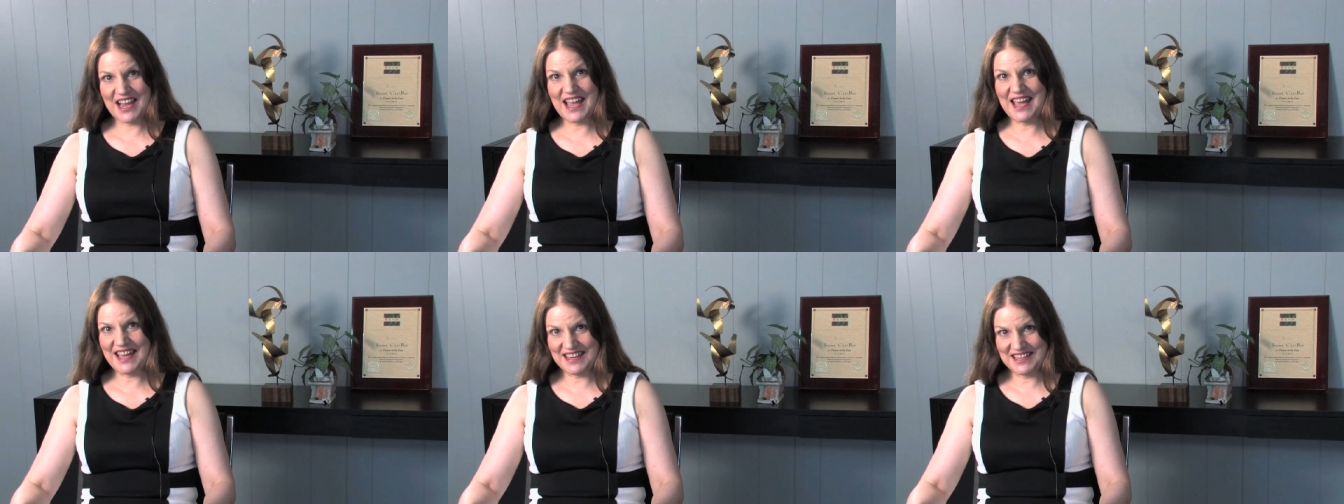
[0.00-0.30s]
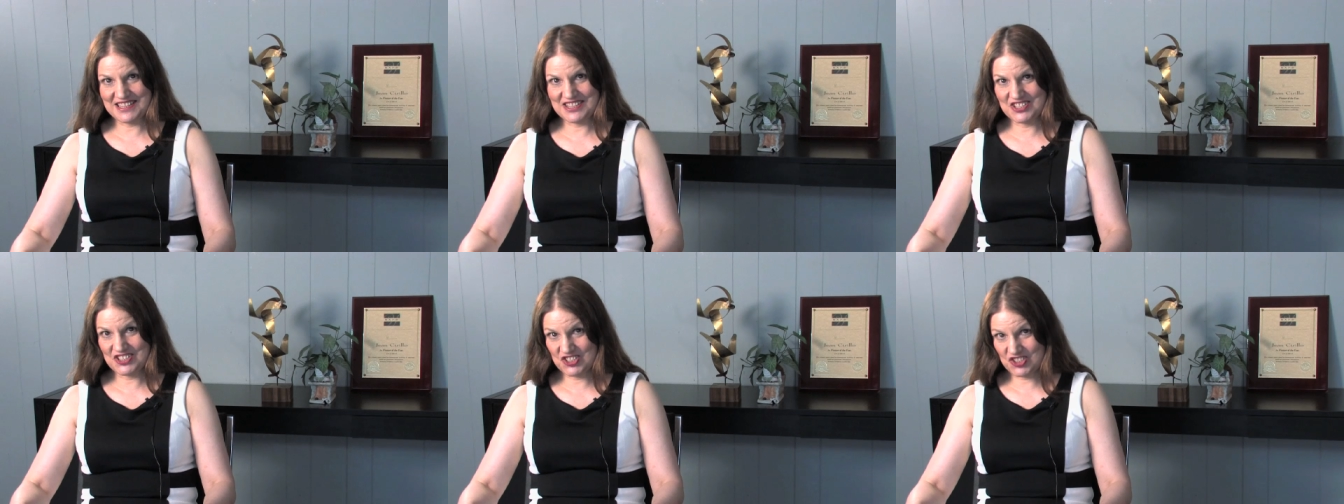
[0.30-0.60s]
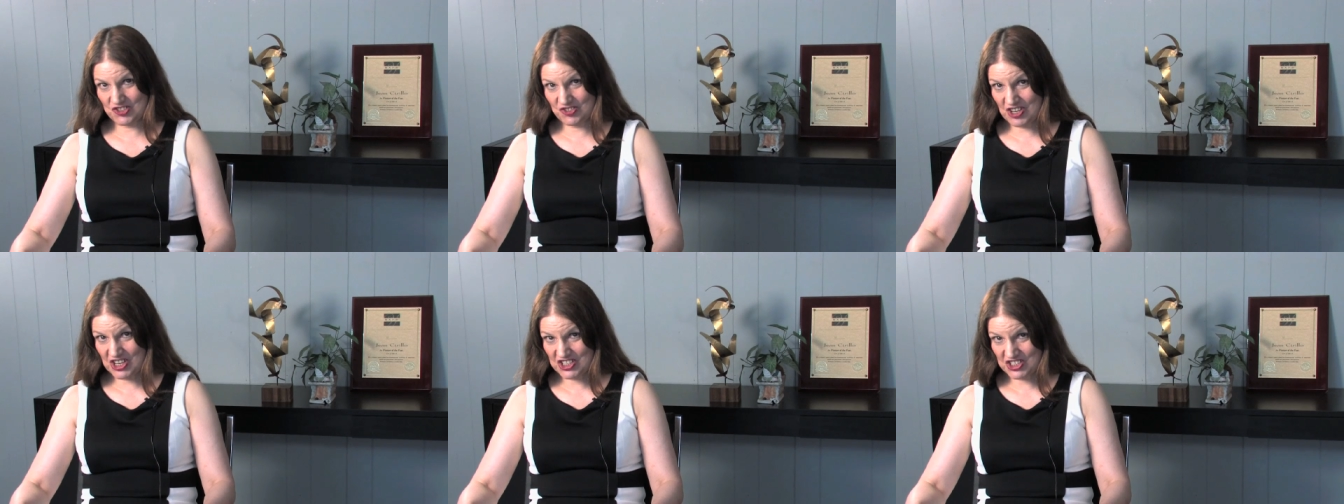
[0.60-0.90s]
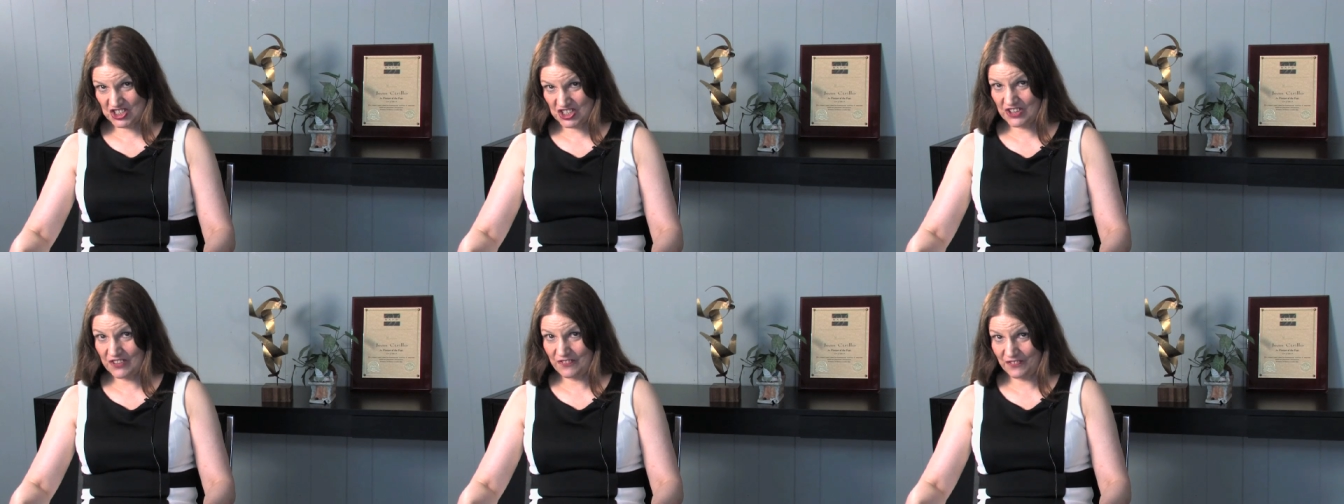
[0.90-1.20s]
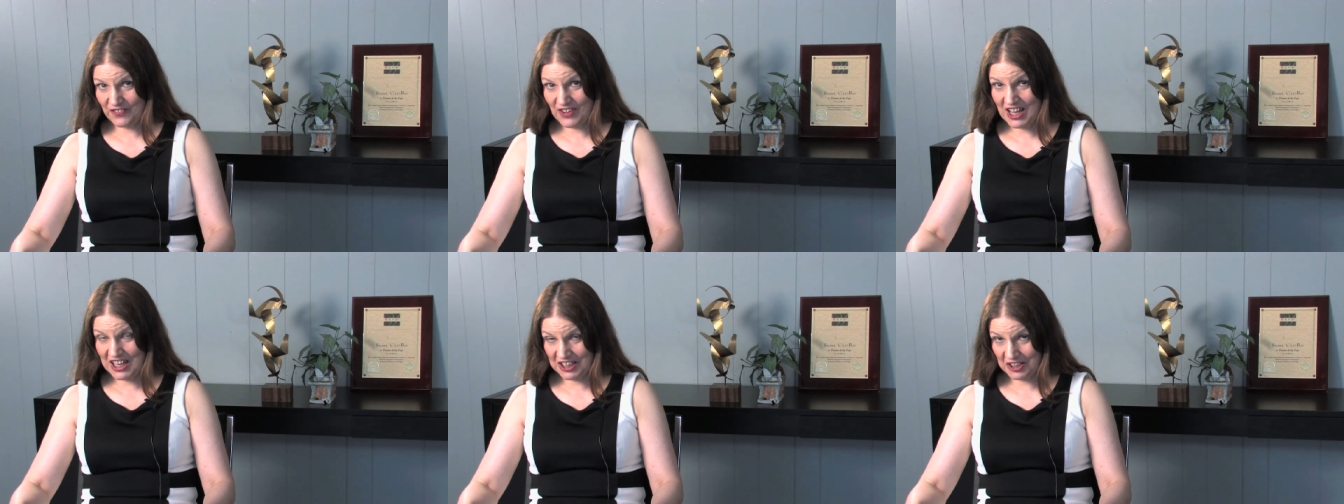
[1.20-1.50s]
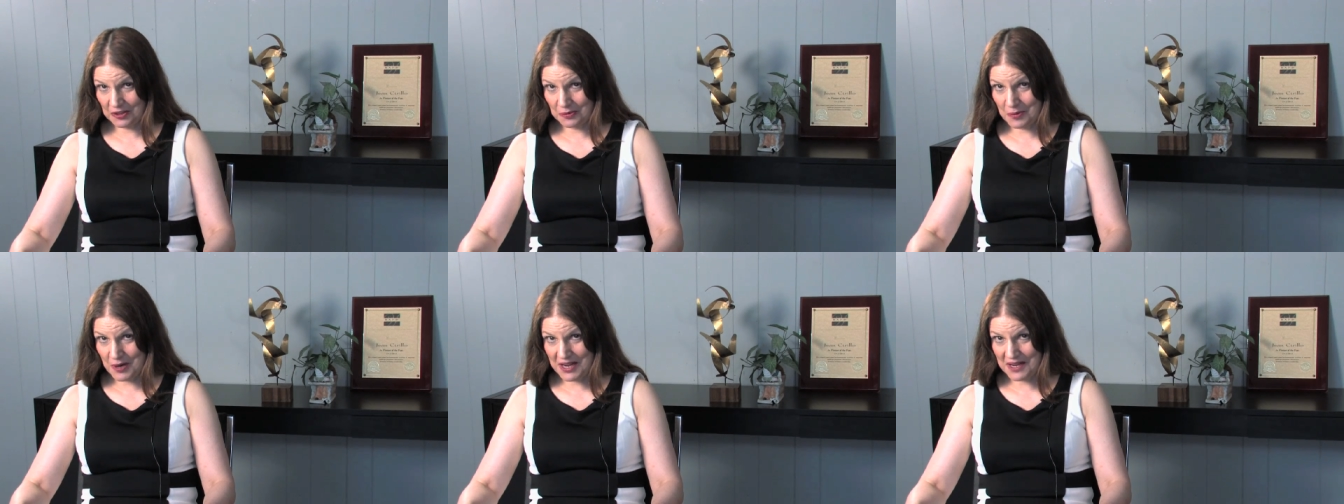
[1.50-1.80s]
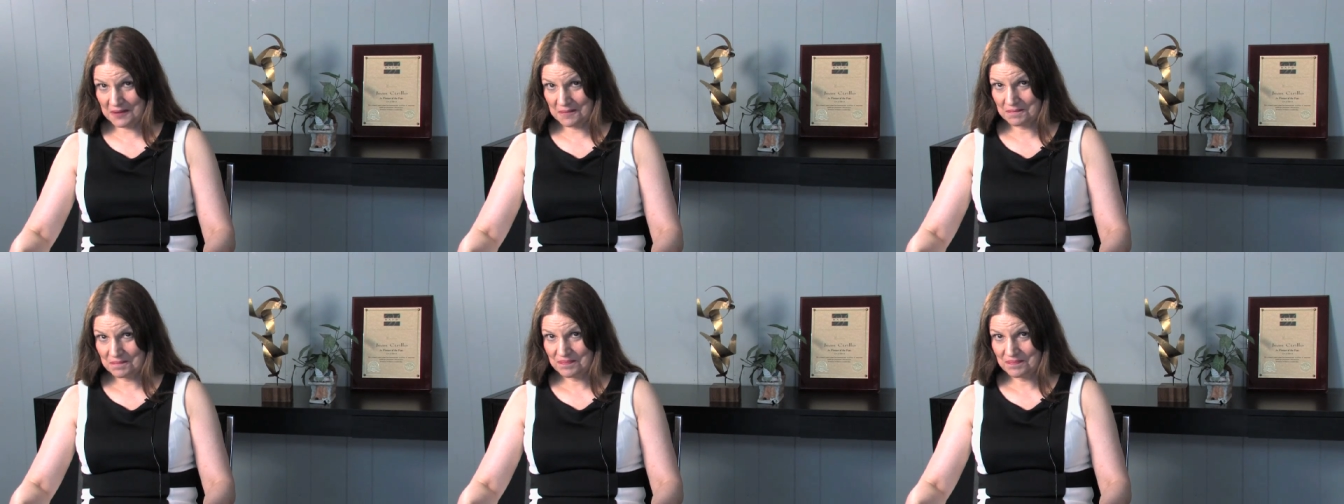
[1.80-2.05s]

and instruction following.